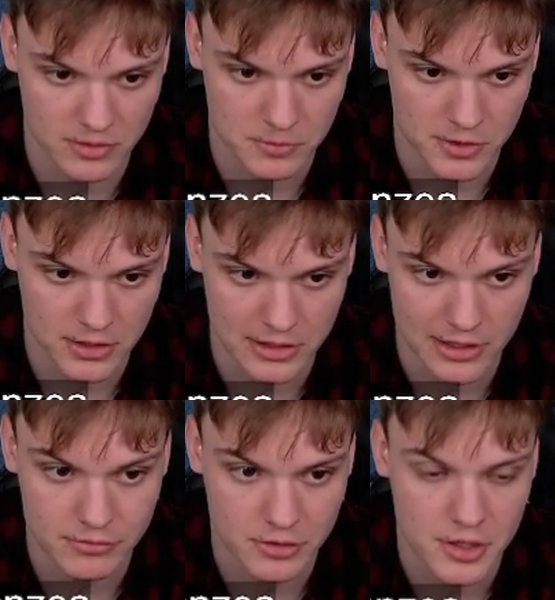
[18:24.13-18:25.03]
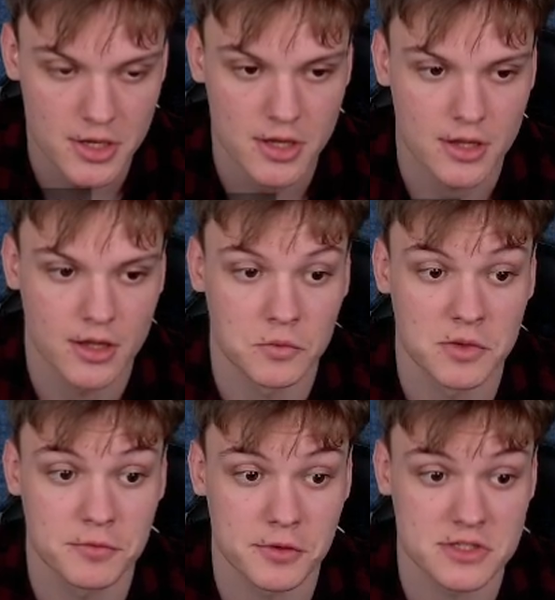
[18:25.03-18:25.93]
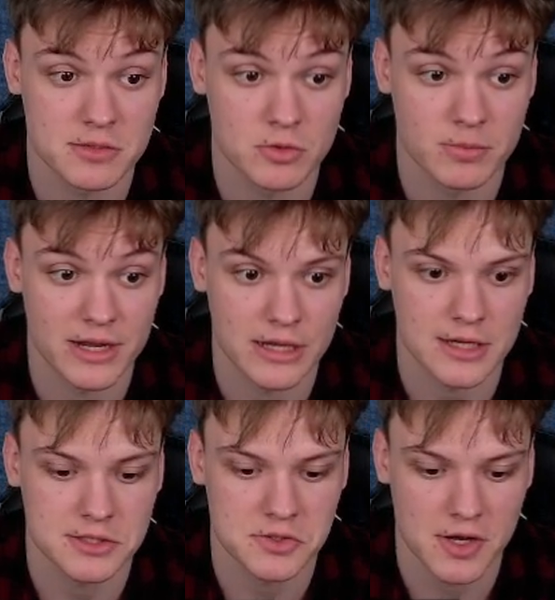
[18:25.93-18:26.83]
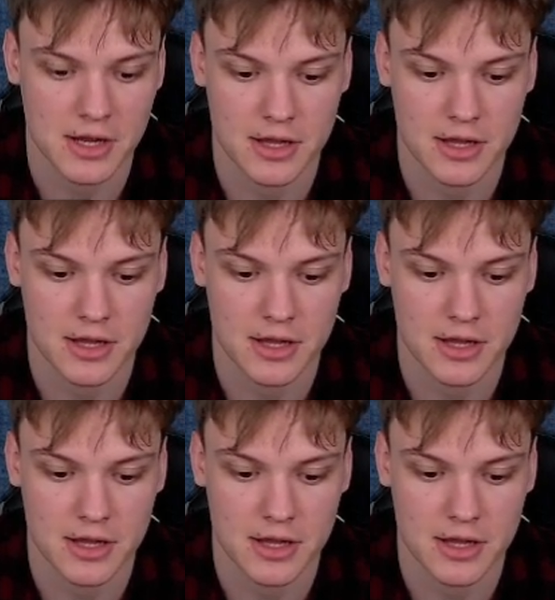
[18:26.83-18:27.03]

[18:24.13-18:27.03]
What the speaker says: pretty clever. We force him to play h3.